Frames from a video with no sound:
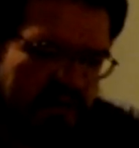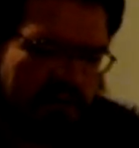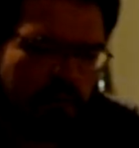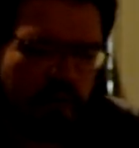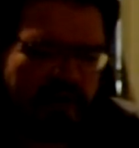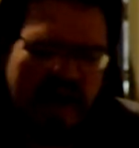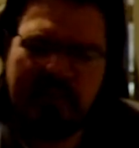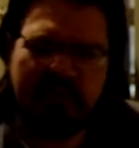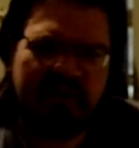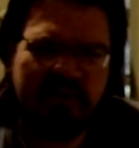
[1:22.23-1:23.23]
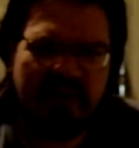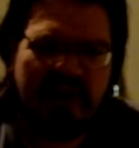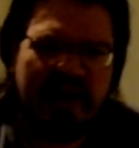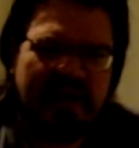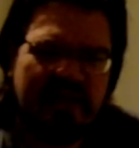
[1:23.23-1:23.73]
what happened in the
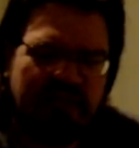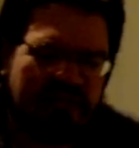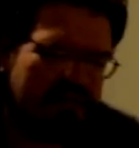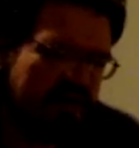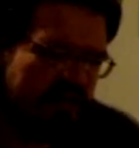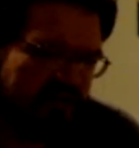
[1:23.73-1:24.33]
80s, 70s and